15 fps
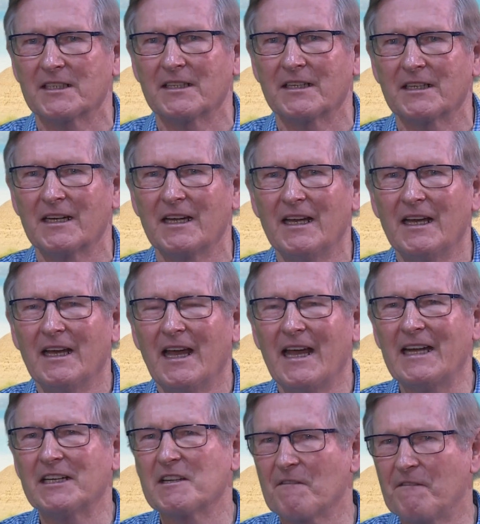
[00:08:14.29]
and
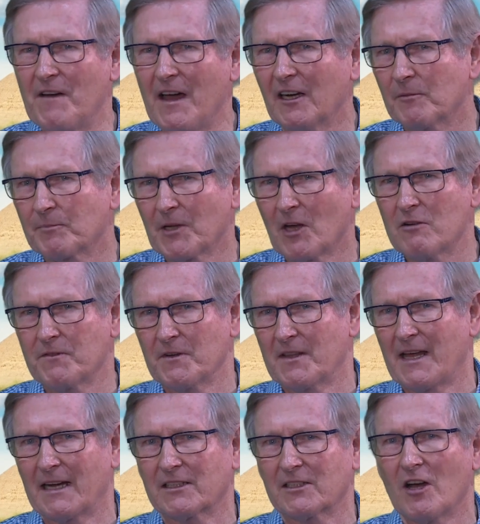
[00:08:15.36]
he developed over that